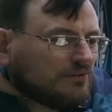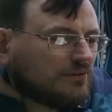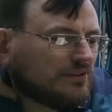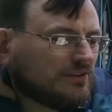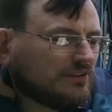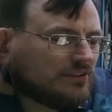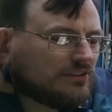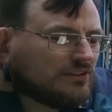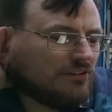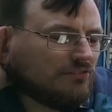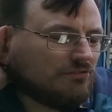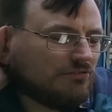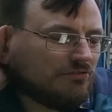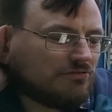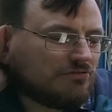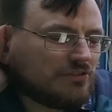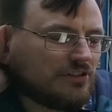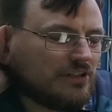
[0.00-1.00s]
which I don't
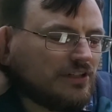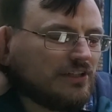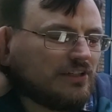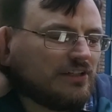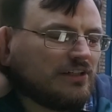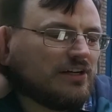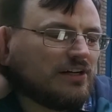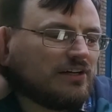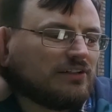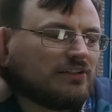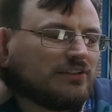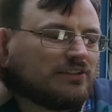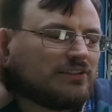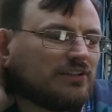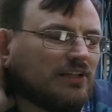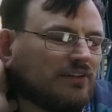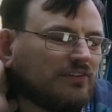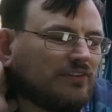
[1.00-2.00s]
really
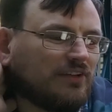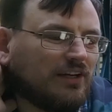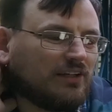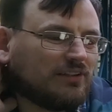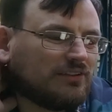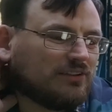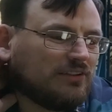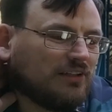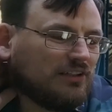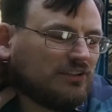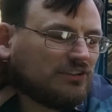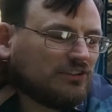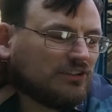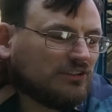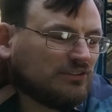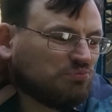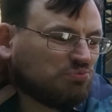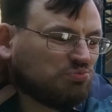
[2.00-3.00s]
understand the
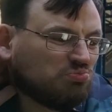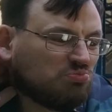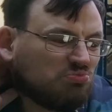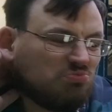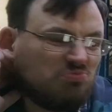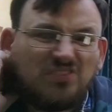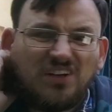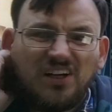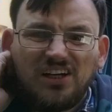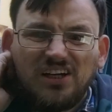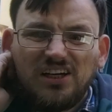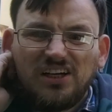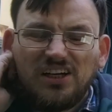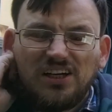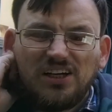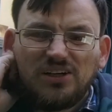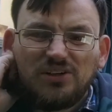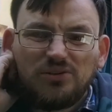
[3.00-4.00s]
explanation,
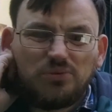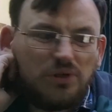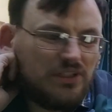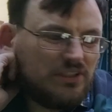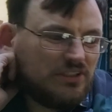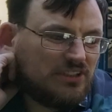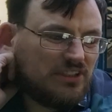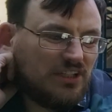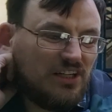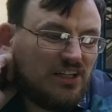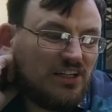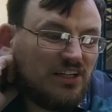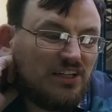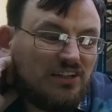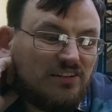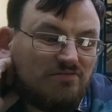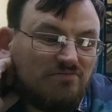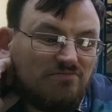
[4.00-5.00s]
which,
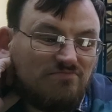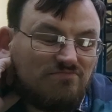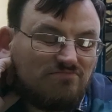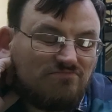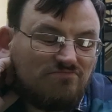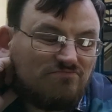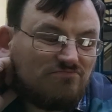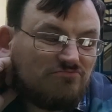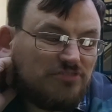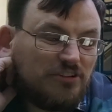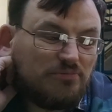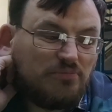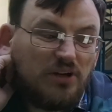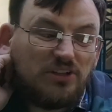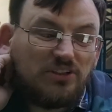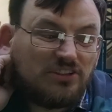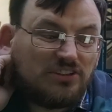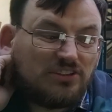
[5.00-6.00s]
for
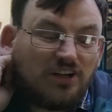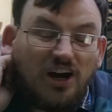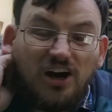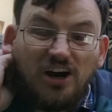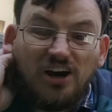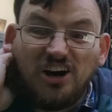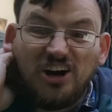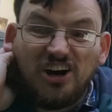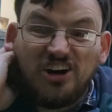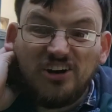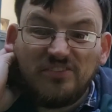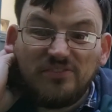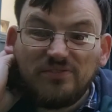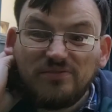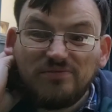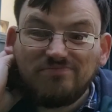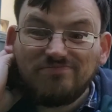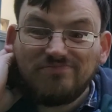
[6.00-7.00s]
most art,
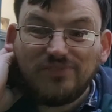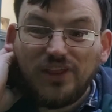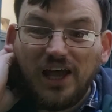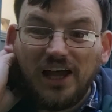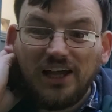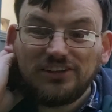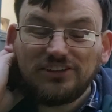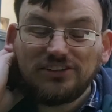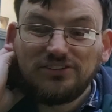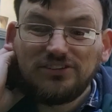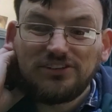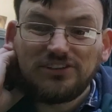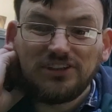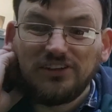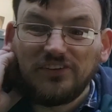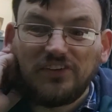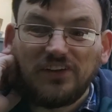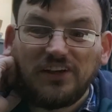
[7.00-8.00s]
that's
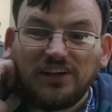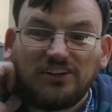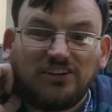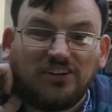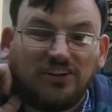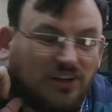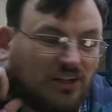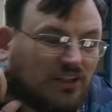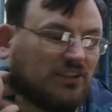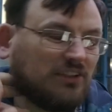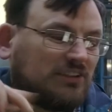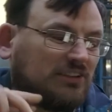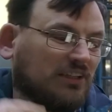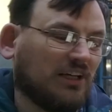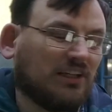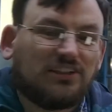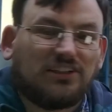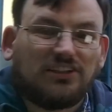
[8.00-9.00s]
also a thing, not
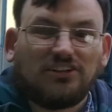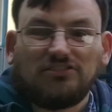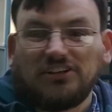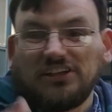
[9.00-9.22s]
understanding the